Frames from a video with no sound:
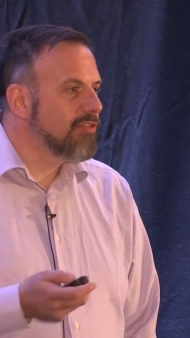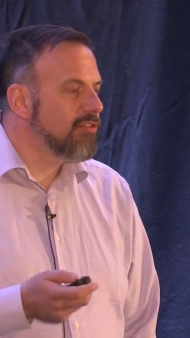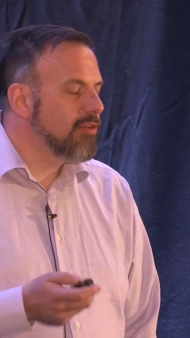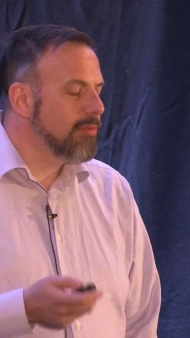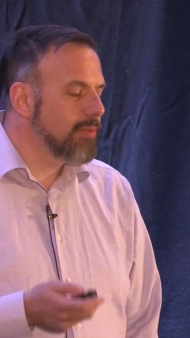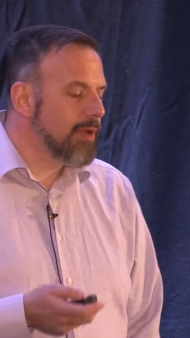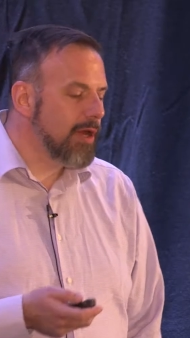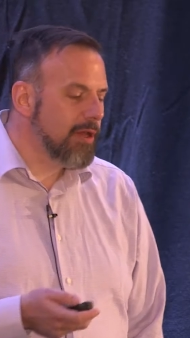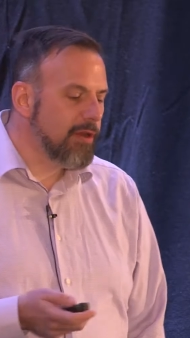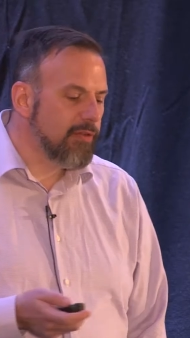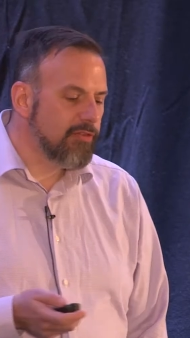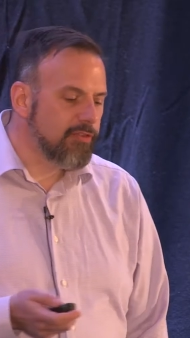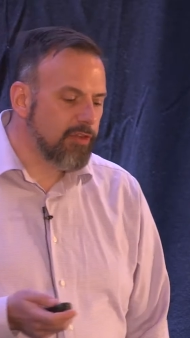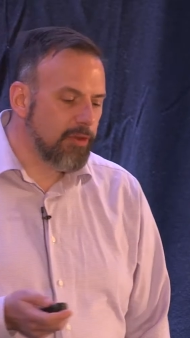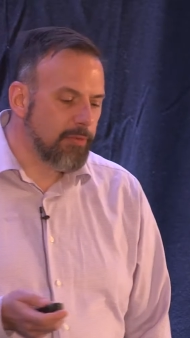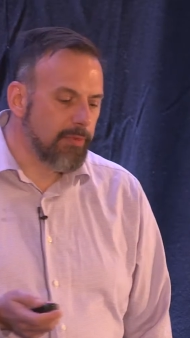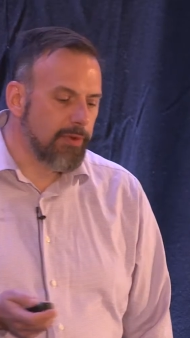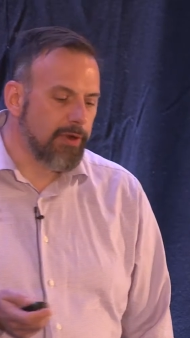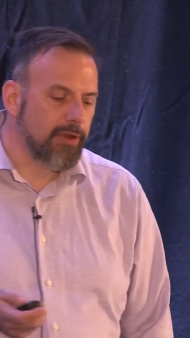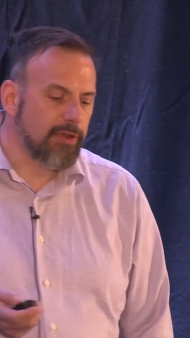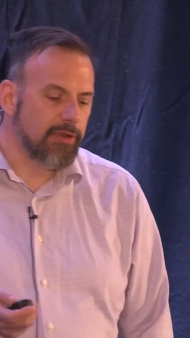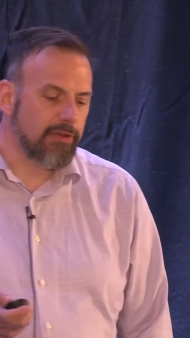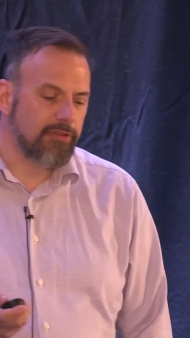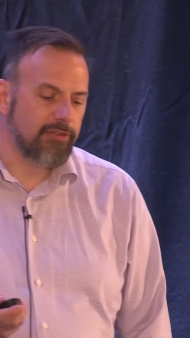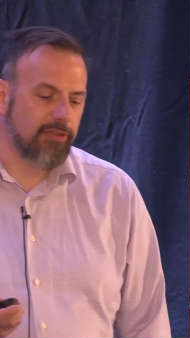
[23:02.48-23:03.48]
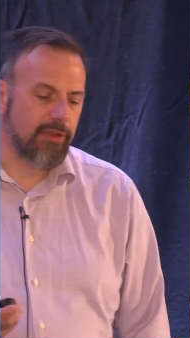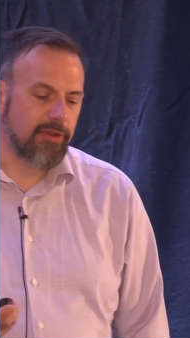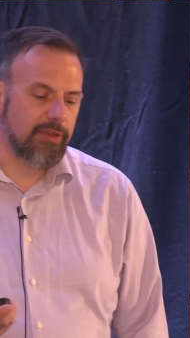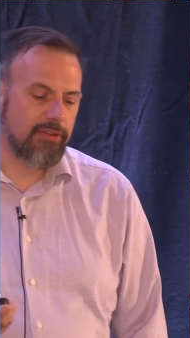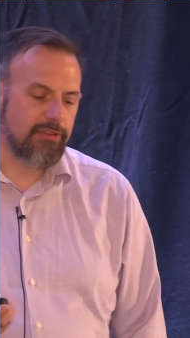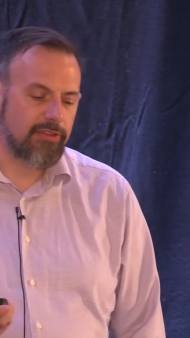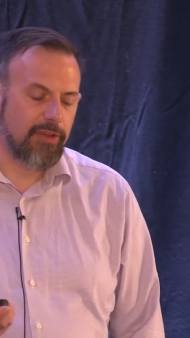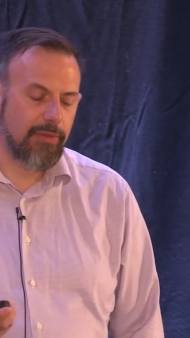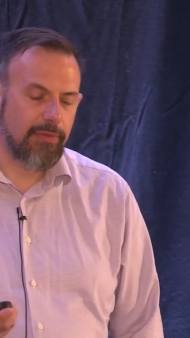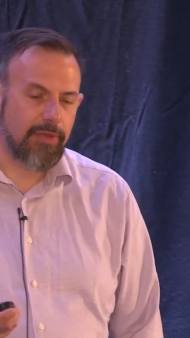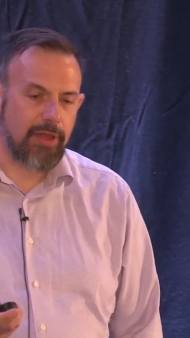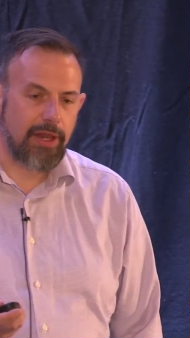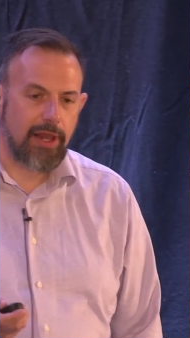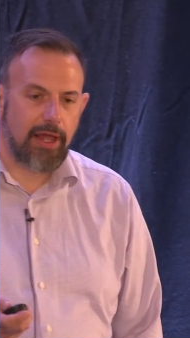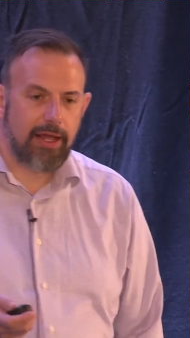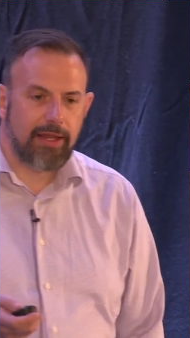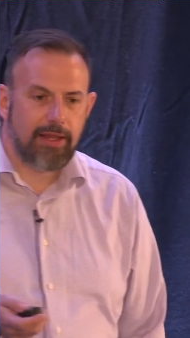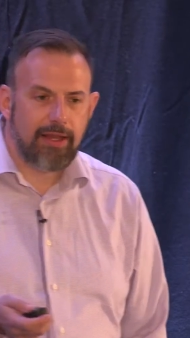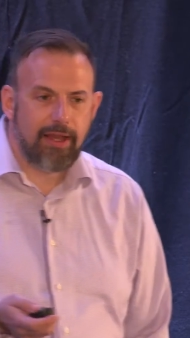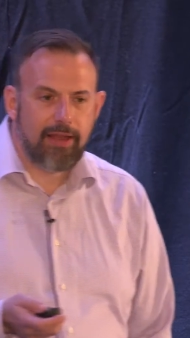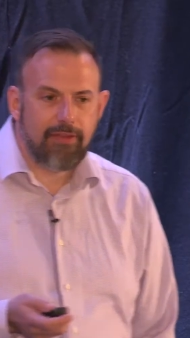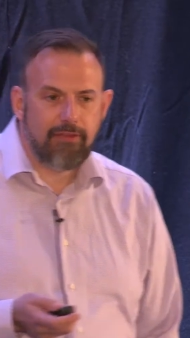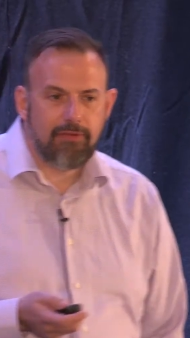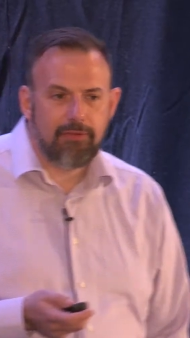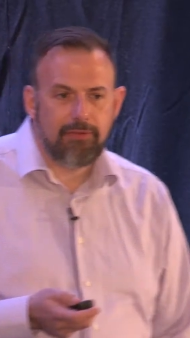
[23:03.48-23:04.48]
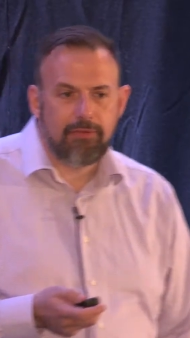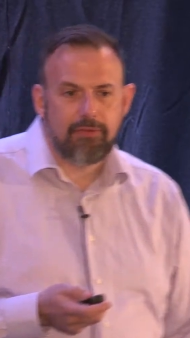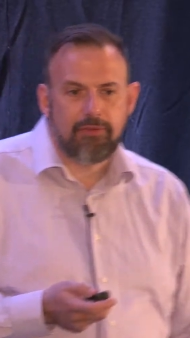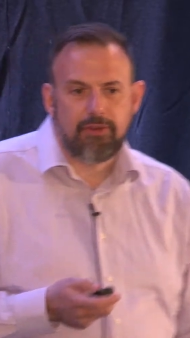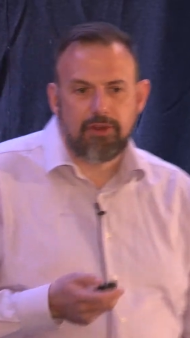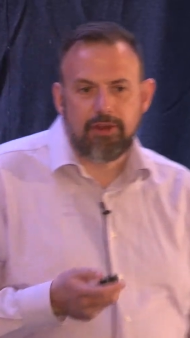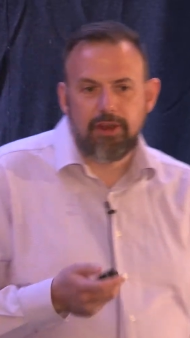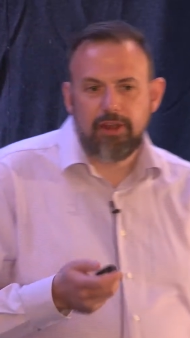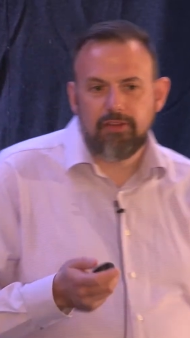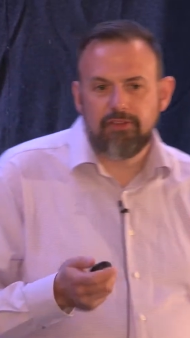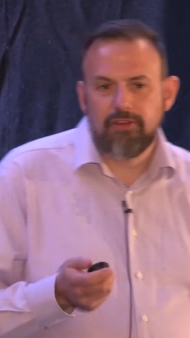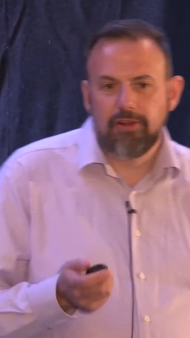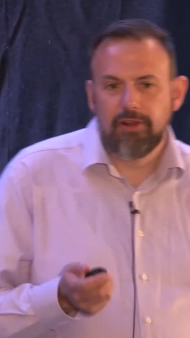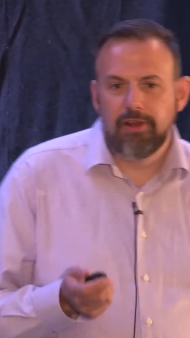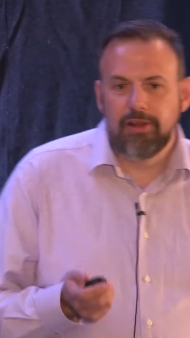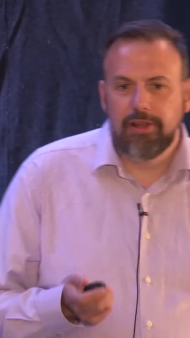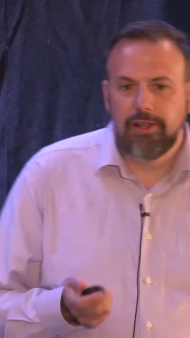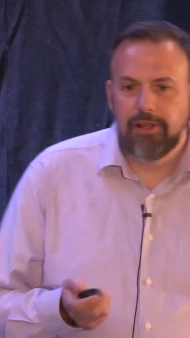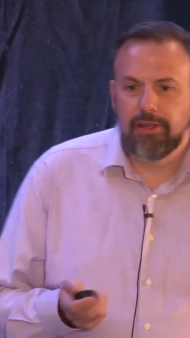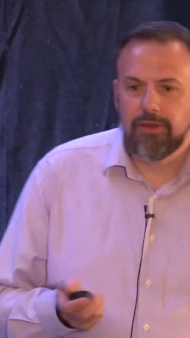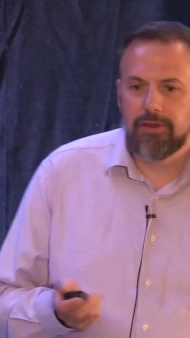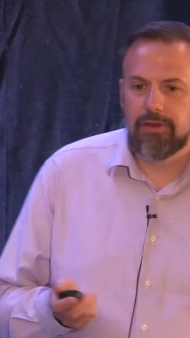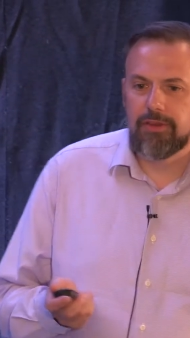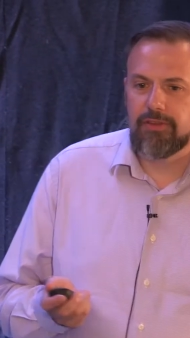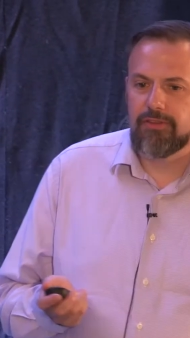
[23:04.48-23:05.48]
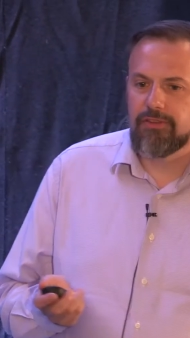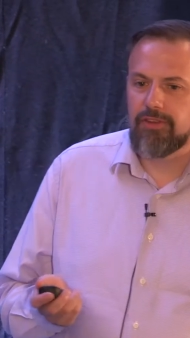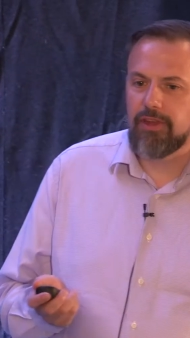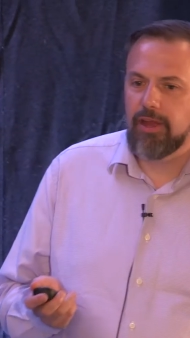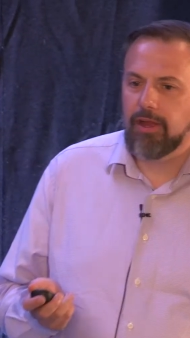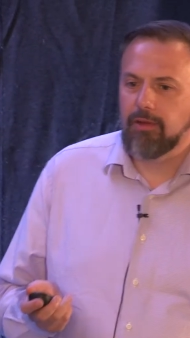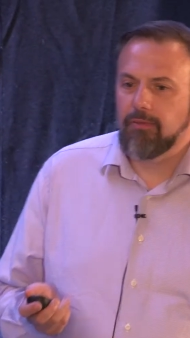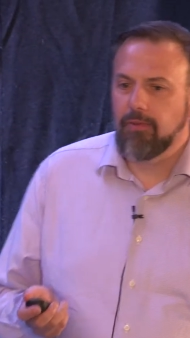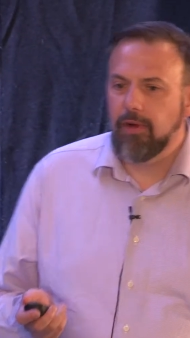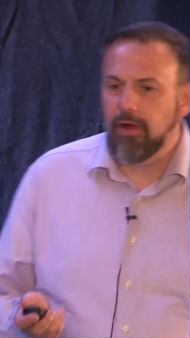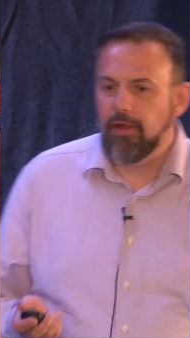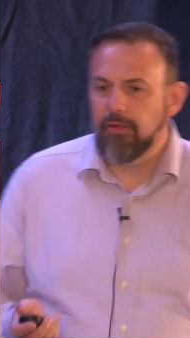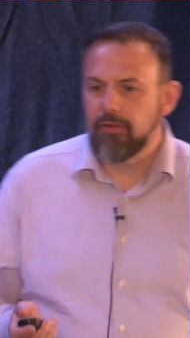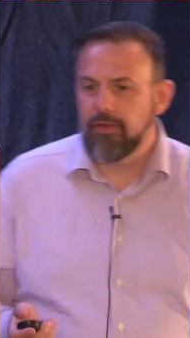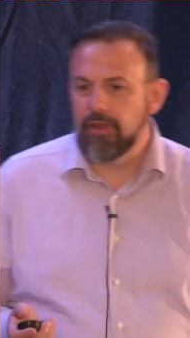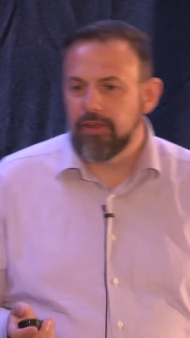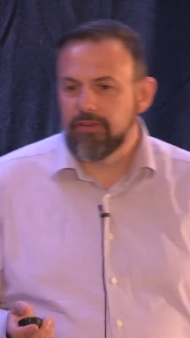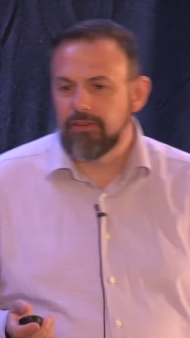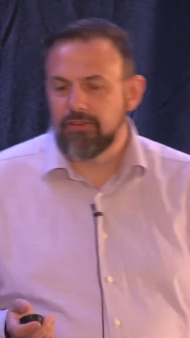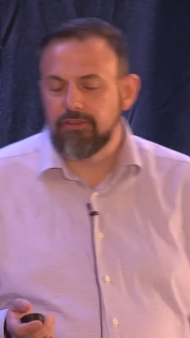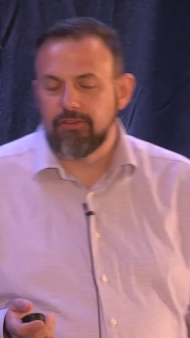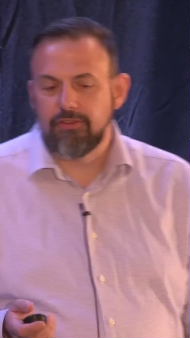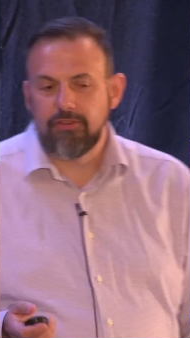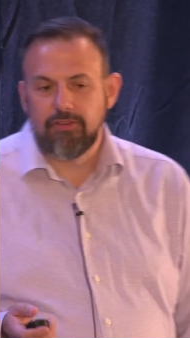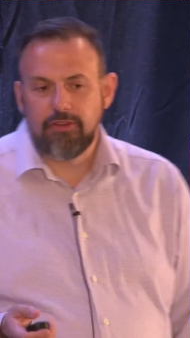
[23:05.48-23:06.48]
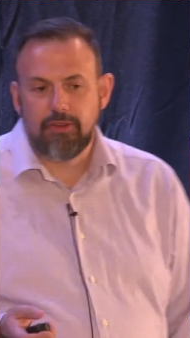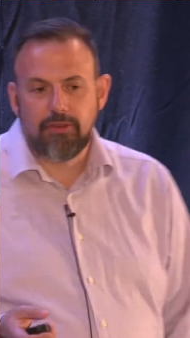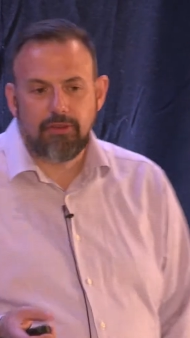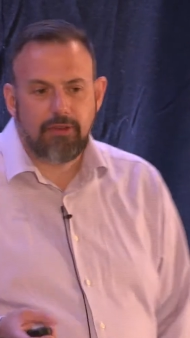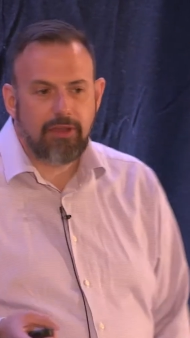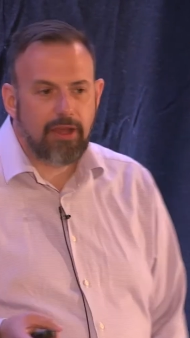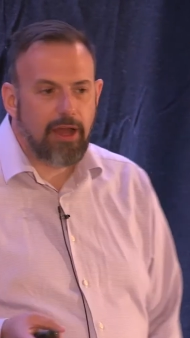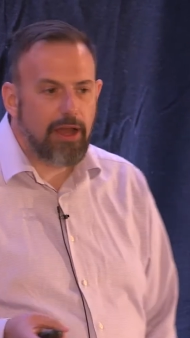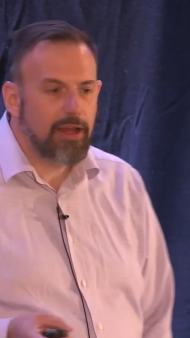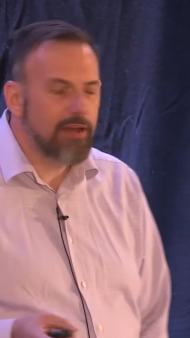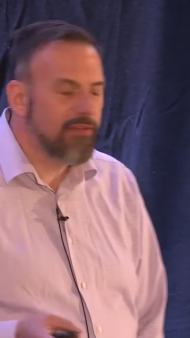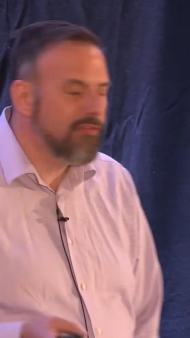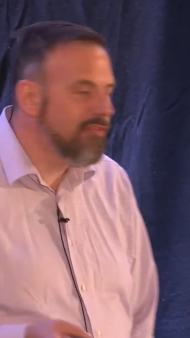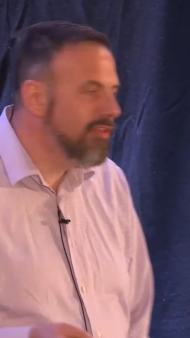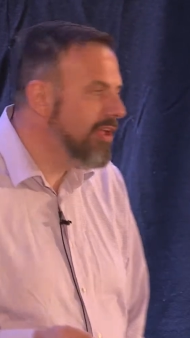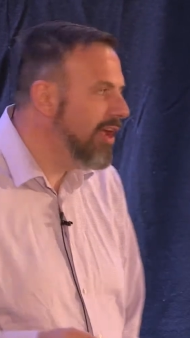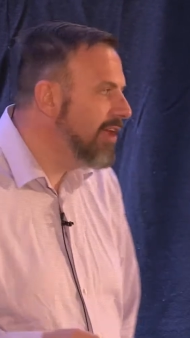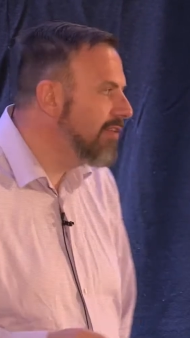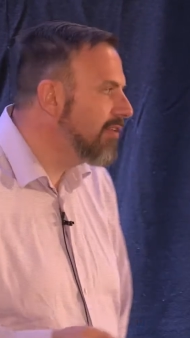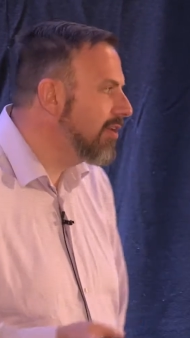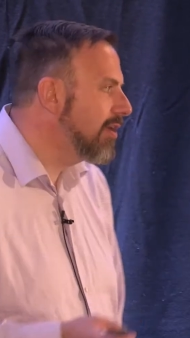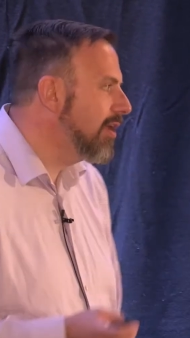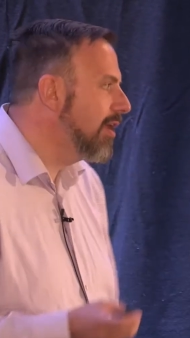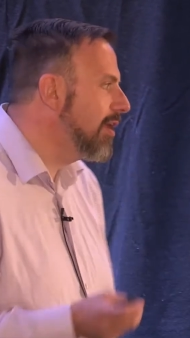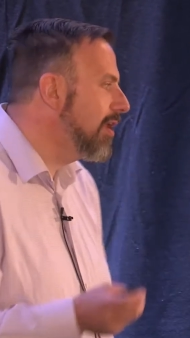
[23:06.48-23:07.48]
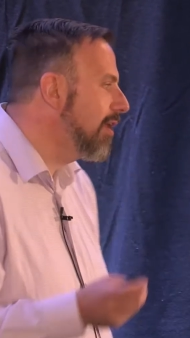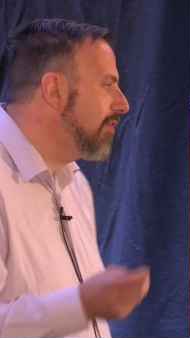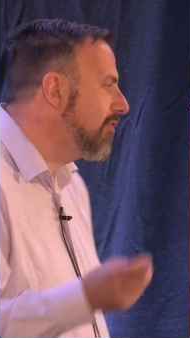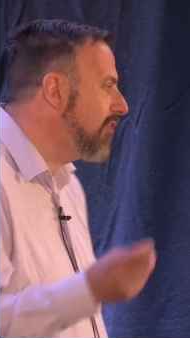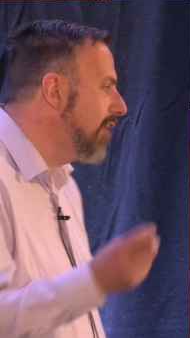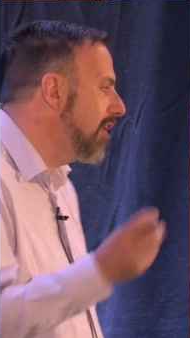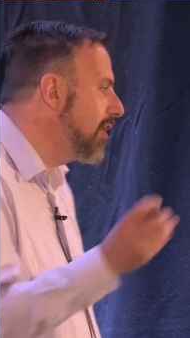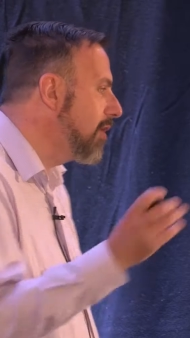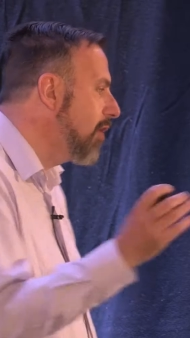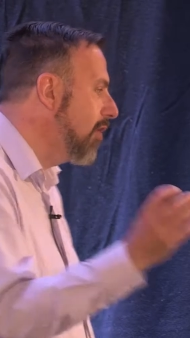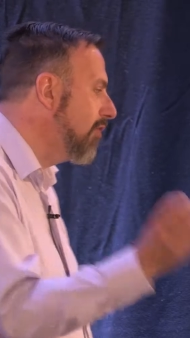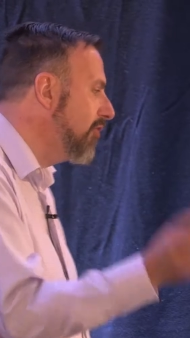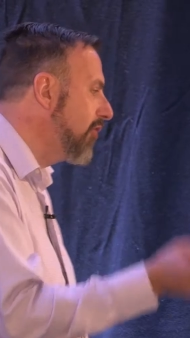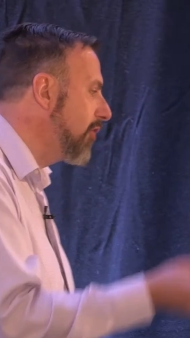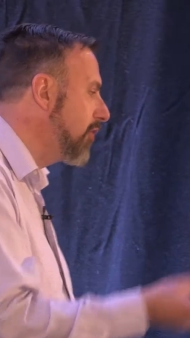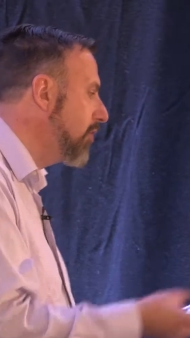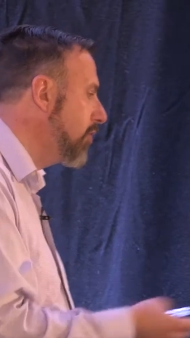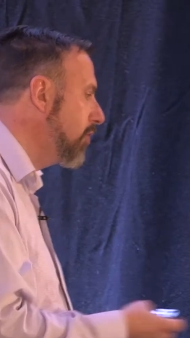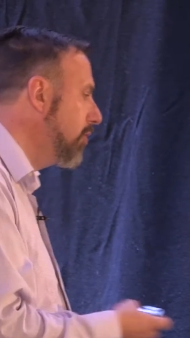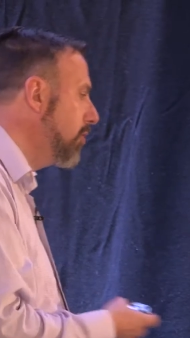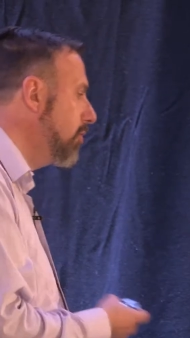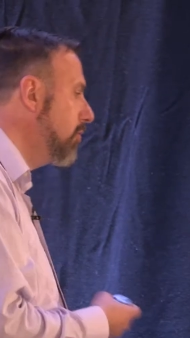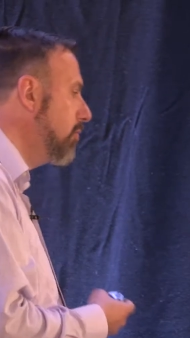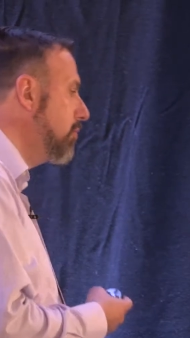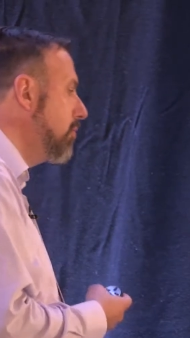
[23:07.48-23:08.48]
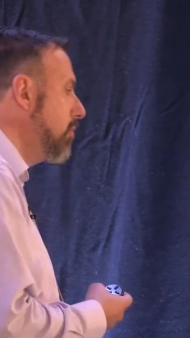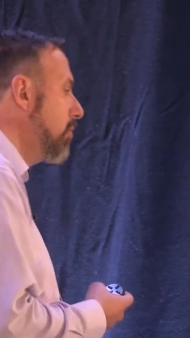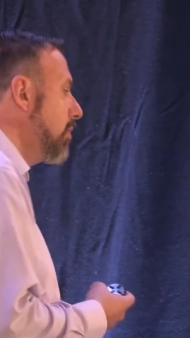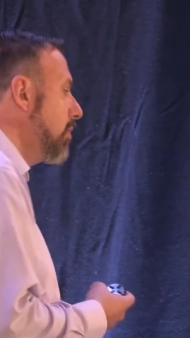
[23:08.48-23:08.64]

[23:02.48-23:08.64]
some kind of summary or something like that. Traditionally, you could say, well, that's the kind of data that I take off the queue.